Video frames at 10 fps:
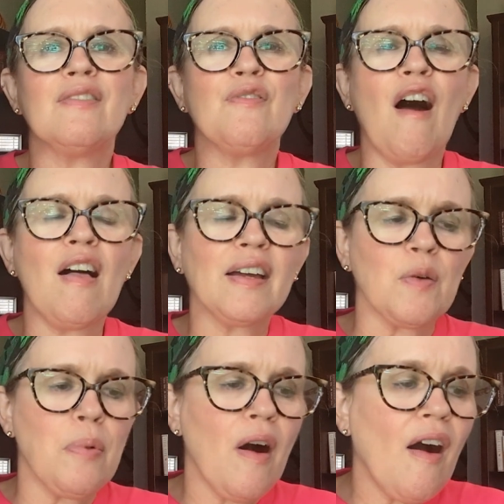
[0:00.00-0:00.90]
falling
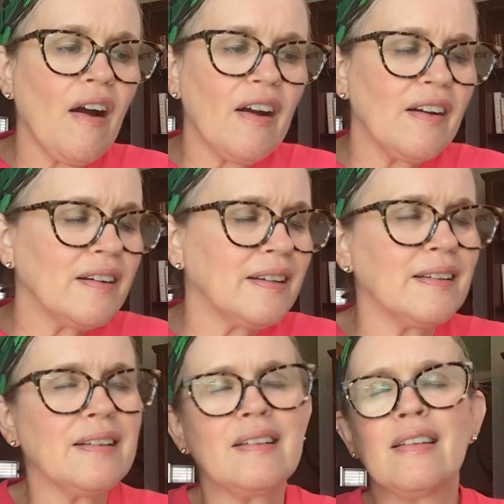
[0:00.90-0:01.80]
apart
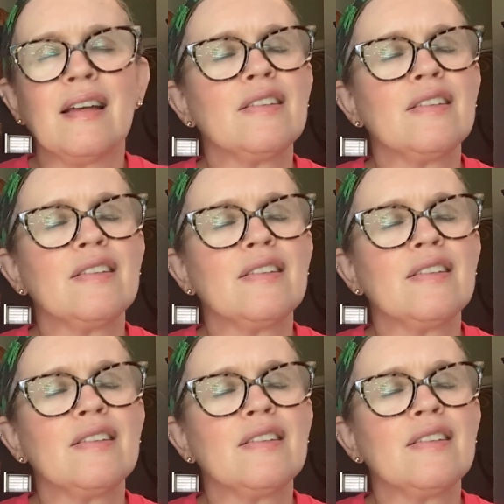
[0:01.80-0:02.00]
and the,